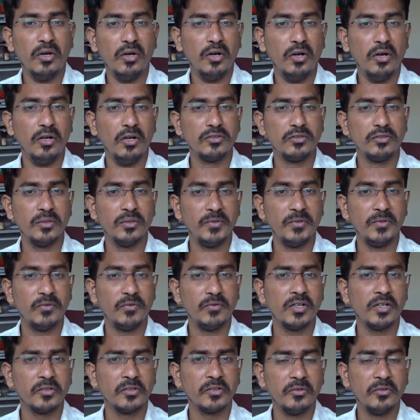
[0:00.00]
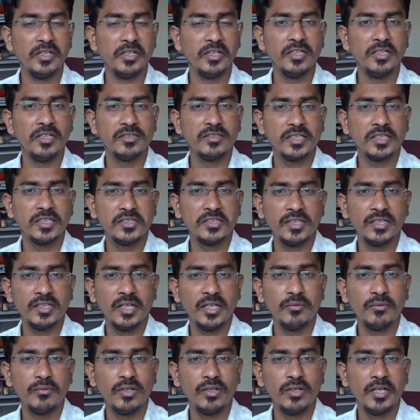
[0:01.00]
Also, before concluding this session, I
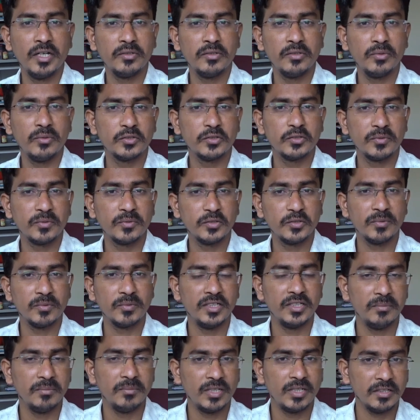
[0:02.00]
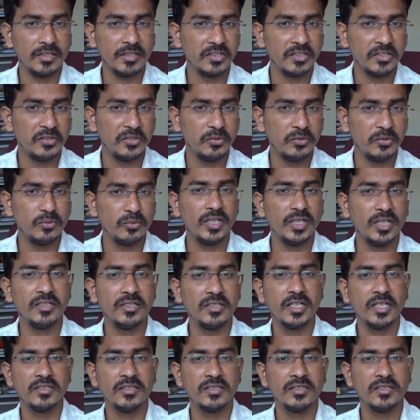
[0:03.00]
would like to express my deep gratitude to the
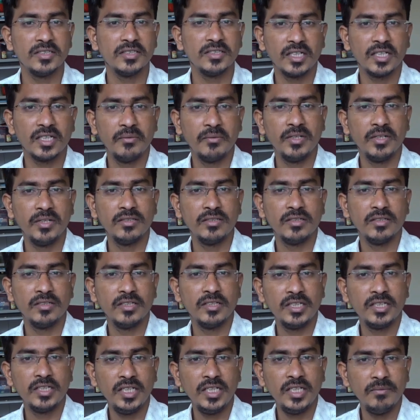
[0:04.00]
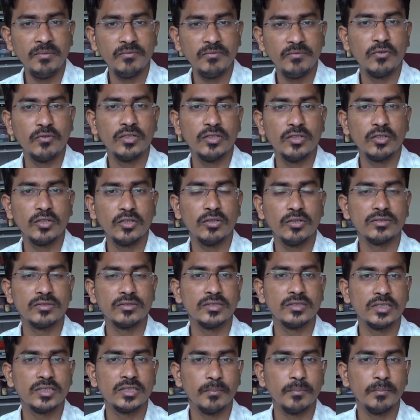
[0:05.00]
entire Science Activity Center team for their constant
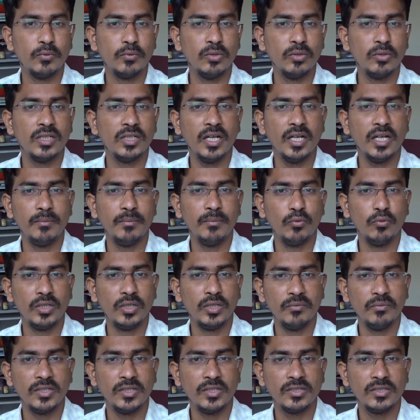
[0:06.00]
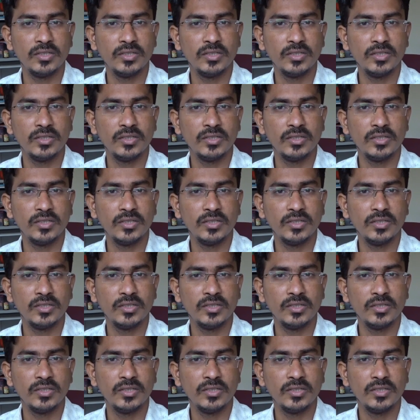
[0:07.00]
support and motivation